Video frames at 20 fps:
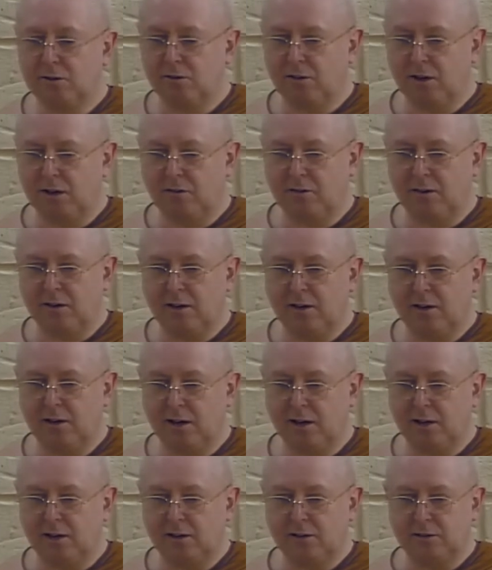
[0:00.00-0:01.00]
of loving
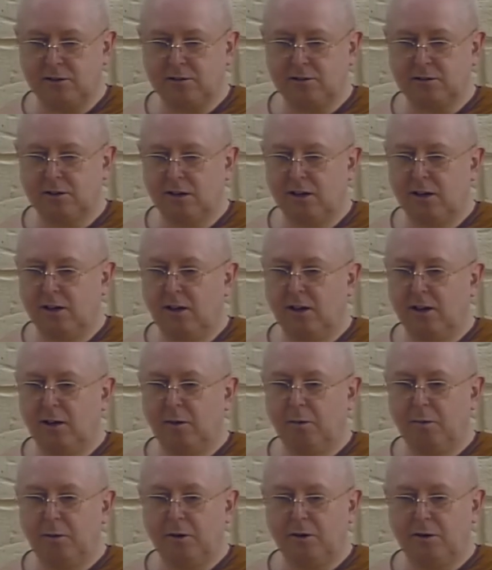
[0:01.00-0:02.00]
kindness,
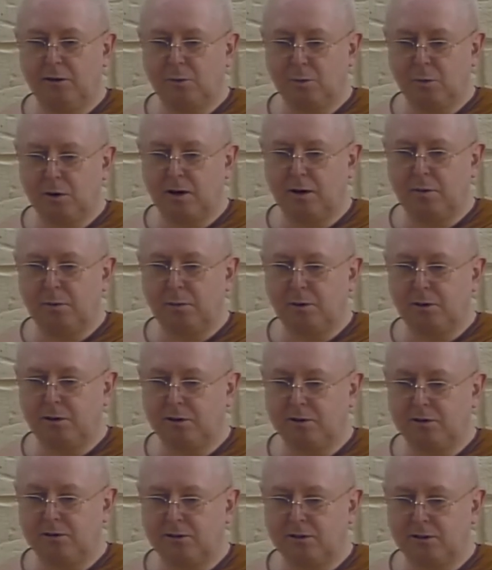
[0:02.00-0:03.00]
but there's one
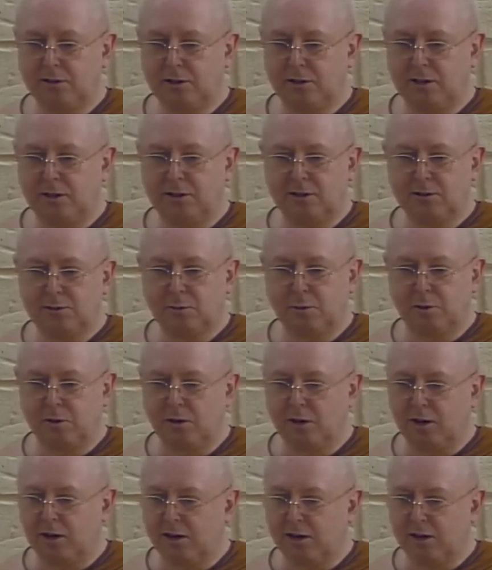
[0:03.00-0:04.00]
person in this world
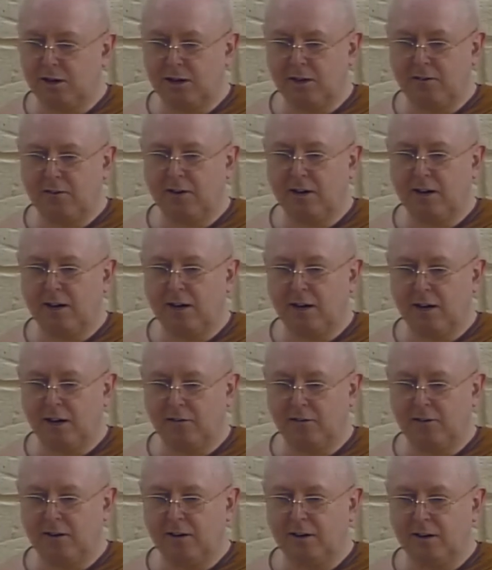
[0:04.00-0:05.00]
I can never get
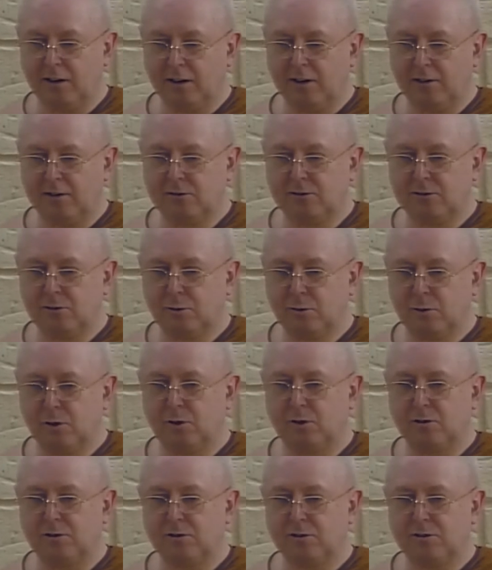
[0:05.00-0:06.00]
loving kindness
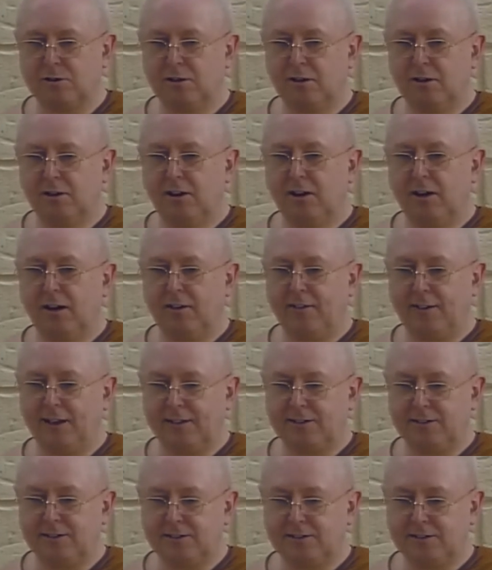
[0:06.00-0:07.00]
towards, and
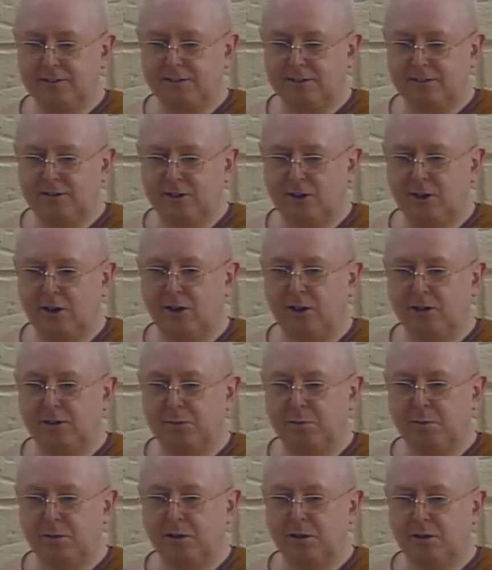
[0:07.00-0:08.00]
that's this nurse,
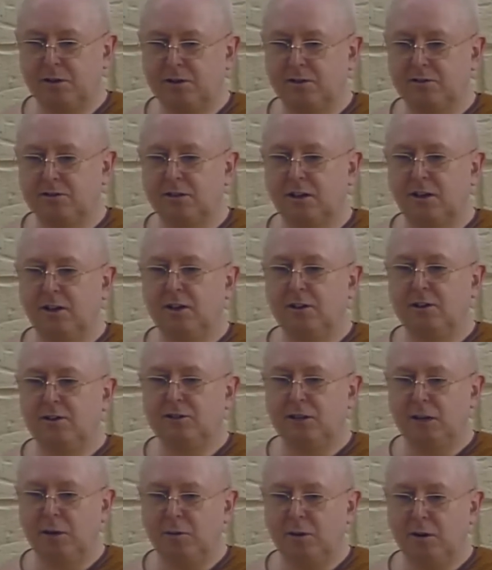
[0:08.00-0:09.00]
because
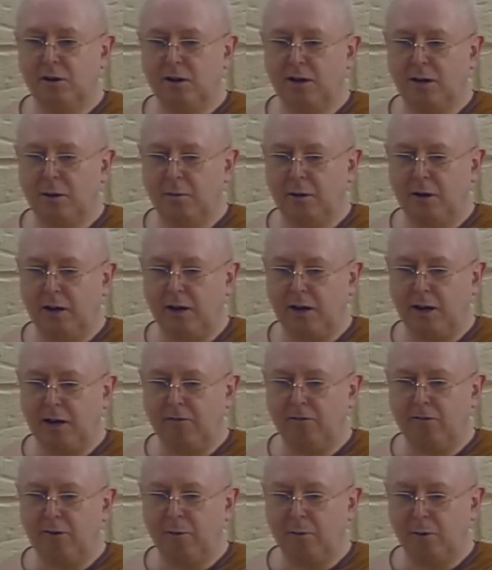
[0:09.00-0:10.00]
she would come in
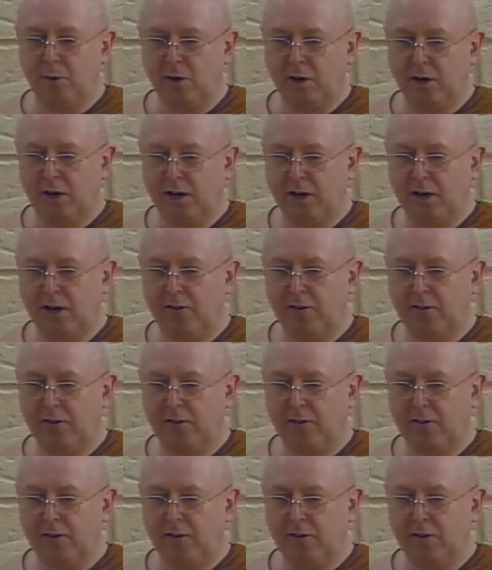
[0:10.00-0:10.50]
every morning and